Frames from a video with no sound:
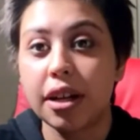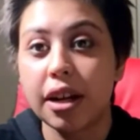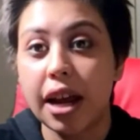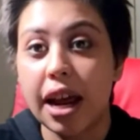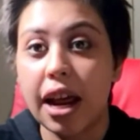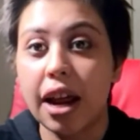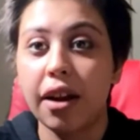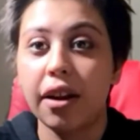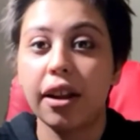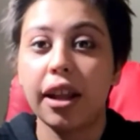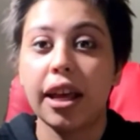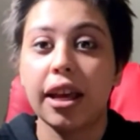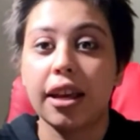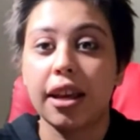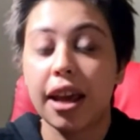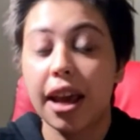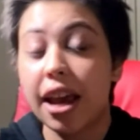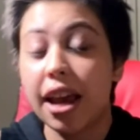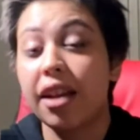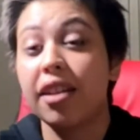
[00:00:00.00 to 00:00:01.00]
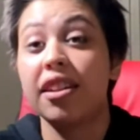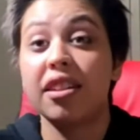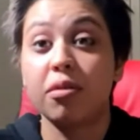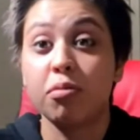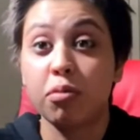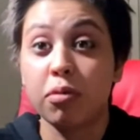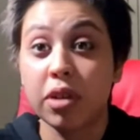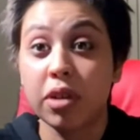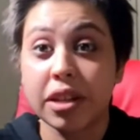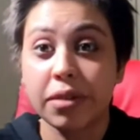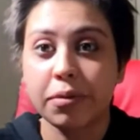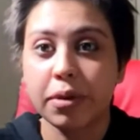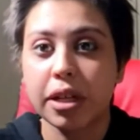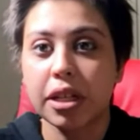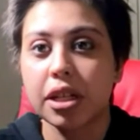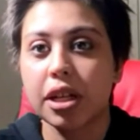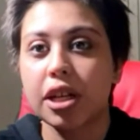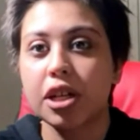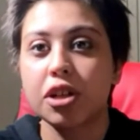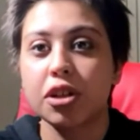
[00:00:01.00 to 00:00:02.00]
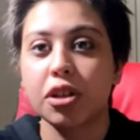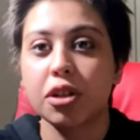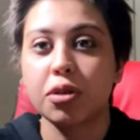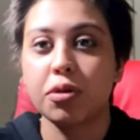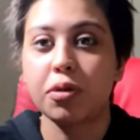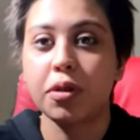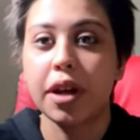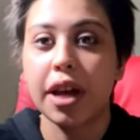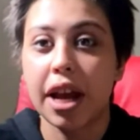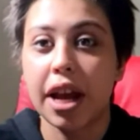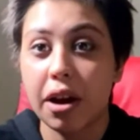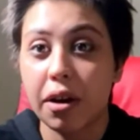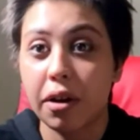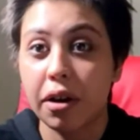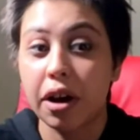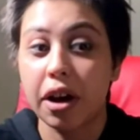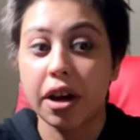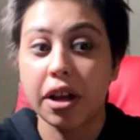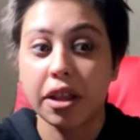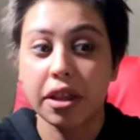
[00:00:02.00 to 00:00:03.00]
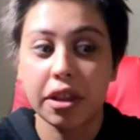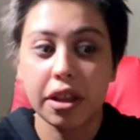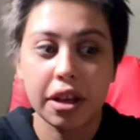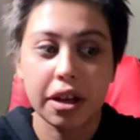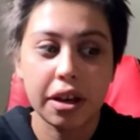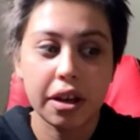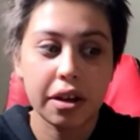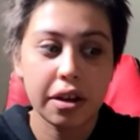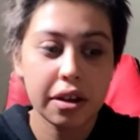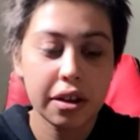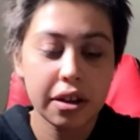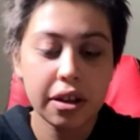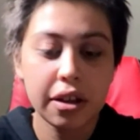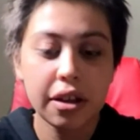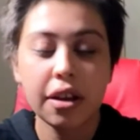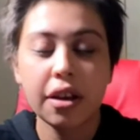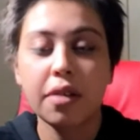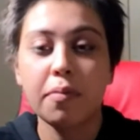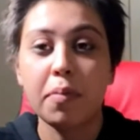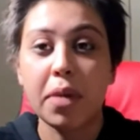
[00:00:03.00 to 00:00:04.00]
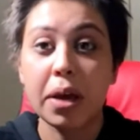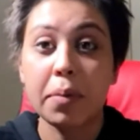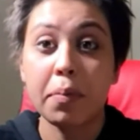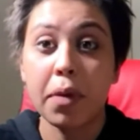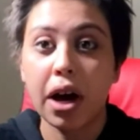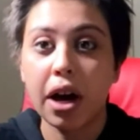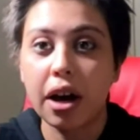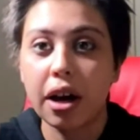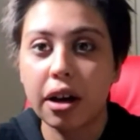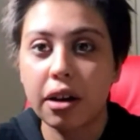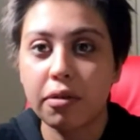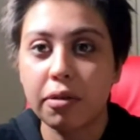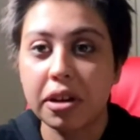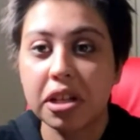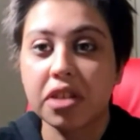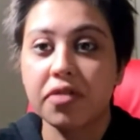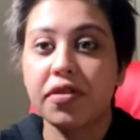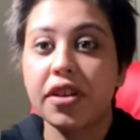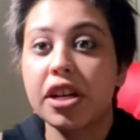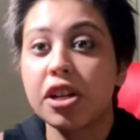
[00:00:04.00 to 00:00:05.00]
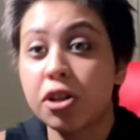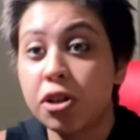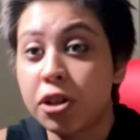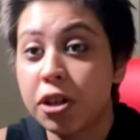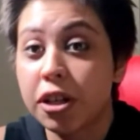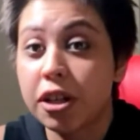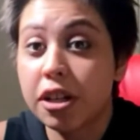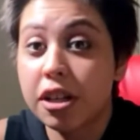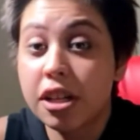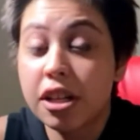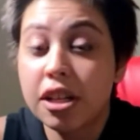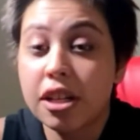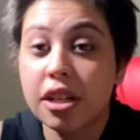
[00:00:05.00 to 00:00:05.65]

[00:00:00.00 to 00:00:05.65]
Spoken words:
in the residential school era in the Mi'kmaq reservation.